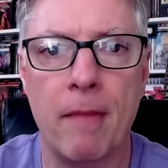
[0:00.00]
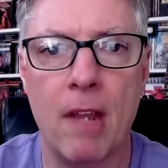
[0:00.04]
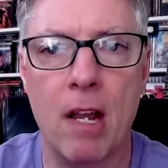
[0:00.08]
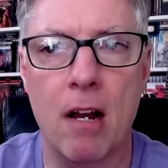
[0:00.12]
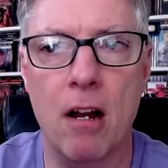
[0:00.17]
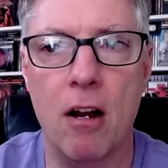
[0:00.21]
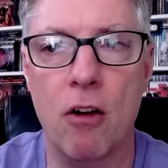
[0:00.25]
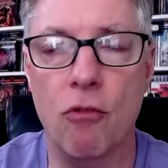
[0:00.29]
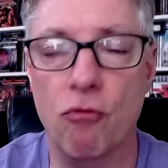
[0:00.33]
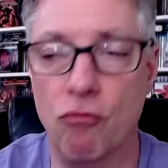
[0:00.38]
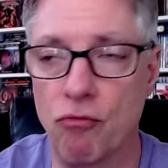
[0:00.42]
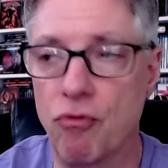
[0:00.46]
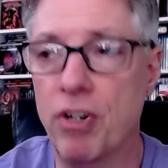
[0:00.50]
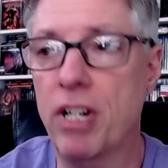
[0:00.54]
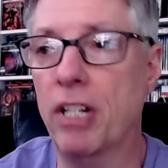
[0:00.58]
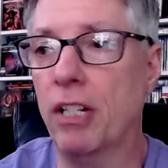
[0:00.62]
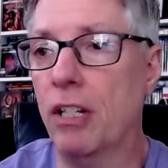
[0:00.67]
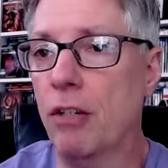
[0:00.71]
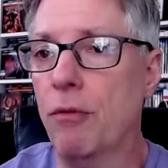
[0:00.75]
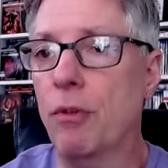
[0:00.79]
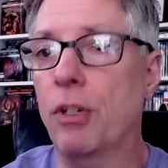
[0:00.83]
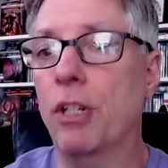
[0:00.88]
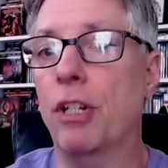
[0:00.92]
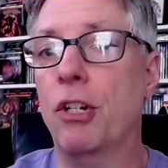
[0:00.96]
Uh,
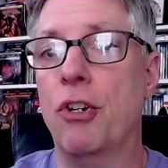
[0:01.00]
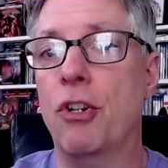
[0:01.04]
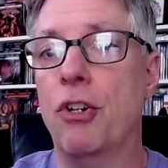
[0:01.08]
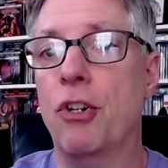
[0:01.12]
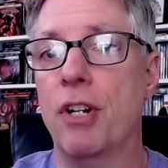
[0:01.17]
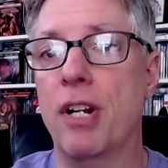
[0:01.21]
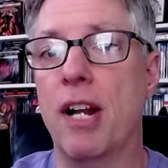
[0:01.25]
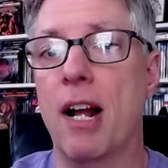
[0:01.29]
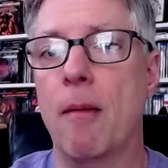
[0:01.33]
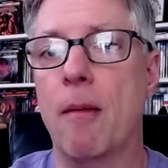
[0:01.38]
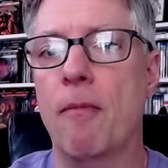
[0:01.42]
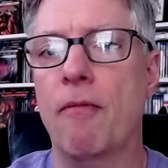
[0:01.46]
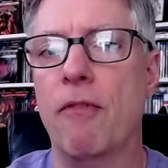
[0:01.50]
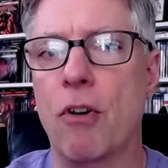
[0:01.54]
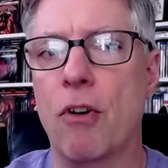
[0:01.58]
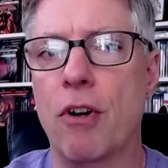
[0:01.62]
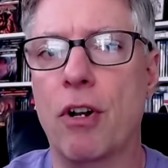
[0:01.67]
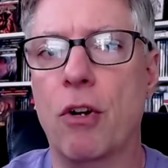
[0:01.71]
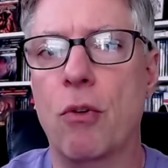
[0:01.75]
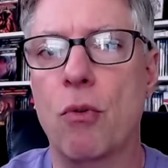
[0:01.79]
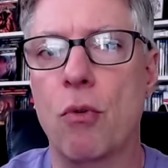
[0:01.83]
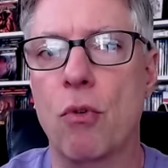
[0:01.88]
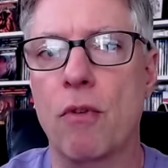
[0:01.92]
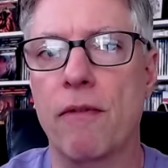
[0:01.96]
really, really good album. Very
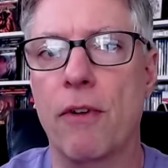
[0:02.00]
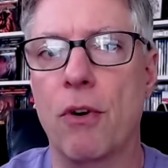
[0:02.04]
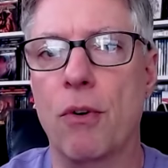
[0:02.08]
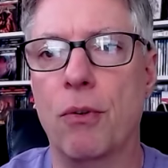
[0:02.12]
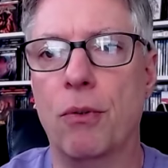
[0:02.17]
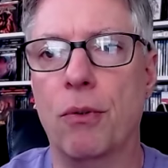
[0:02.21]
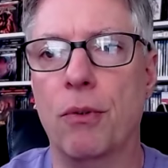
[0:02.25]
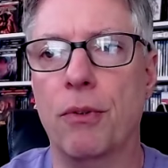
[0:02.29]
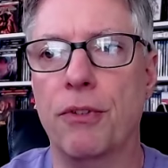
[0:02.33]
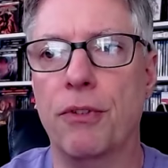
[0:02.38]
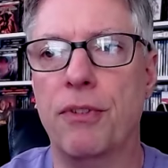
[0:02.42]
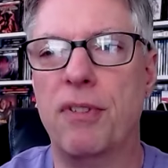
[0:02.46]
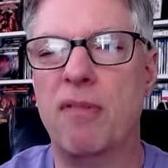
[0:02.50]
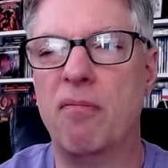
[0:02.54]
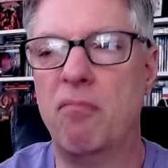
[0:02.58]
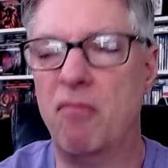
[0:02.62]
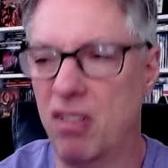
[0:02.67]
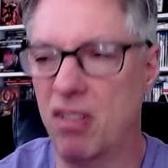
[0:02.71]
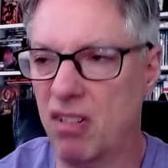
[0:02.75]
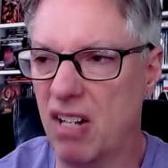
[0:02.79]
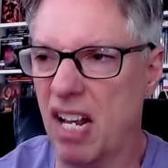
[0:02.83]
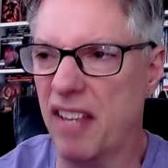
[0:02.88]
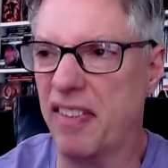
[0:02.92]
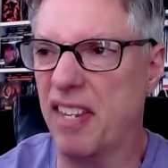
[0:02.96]
cool vocals.
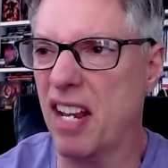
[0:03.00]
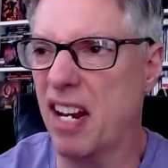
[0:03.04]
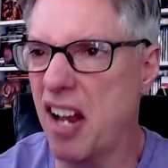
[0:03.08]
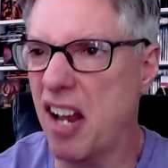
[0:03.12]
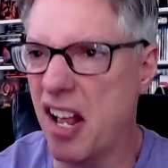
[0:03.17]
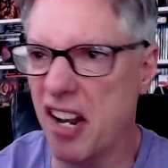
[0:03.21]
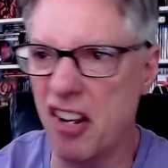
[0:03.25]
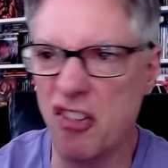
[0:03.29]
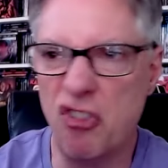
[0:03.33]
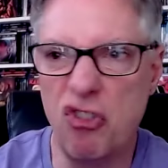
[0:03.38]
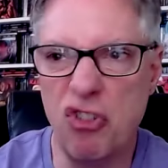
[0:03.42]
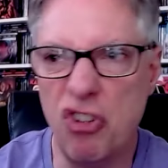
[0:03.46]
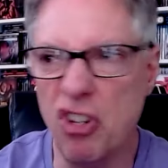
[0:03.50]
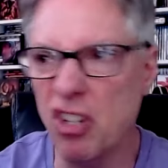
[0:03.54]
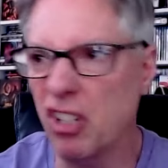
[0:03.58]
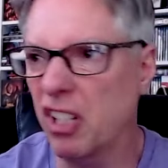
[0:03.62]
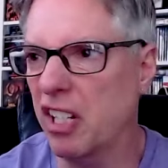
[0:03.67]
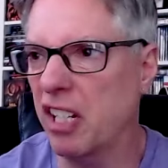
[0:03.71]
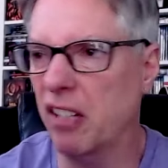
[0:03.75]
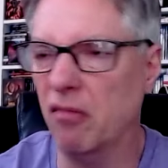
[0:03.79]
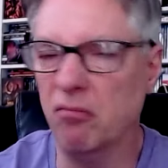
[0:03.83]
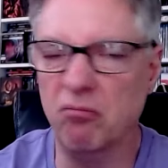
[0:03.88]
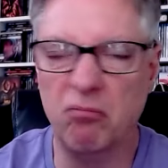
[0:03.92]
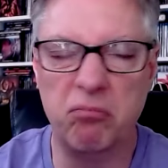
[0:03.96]
It's got that kind of
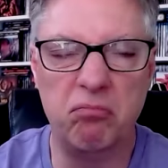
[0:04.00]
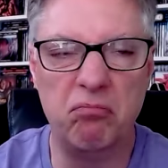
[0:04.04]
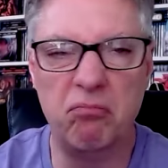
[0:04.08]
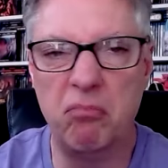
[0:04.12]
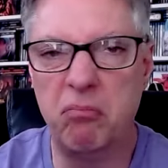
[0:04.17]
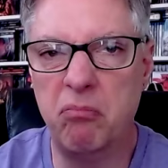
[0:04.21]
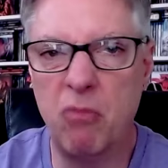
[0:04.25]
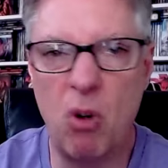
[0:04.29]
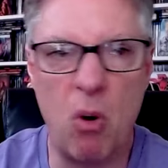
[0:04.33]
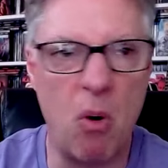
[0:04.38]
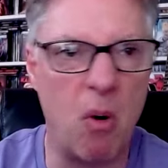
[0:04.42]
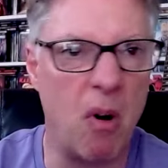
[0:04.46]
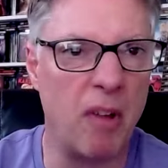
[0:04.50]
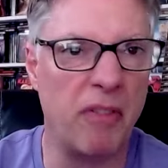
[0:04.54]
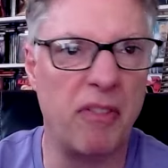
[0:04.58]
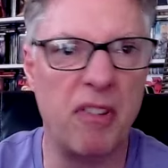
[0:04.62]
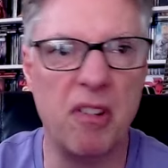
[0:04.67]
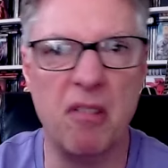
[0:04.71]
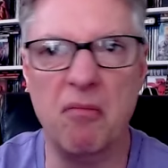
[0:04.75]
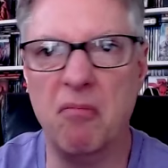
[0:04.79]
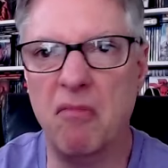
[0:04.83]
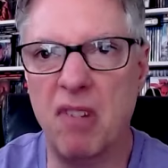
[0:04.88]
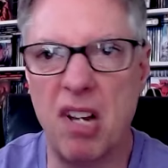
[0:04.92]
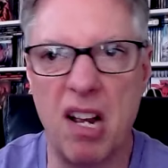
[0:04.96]
chilling,
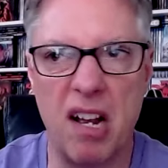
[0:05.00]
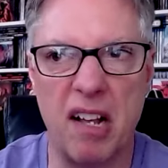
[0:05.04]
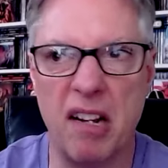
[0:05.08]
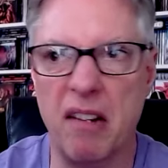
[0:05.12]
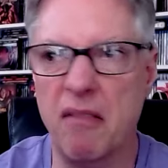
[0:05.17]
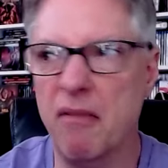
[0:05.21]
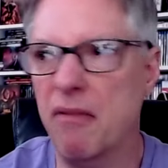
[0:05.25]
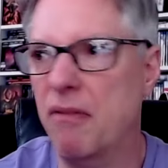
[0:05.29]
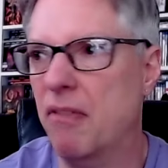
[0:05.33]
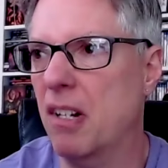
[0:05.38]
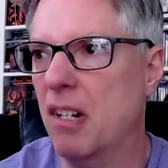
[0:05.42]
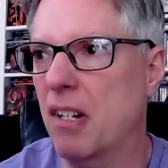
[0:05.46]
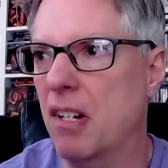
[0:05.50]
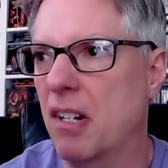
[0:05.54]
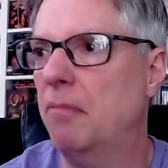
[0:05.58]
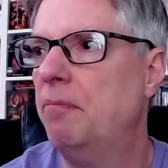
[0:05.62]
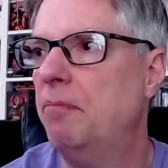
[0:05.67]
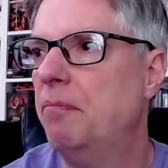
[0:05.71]
haunted kind of, uh,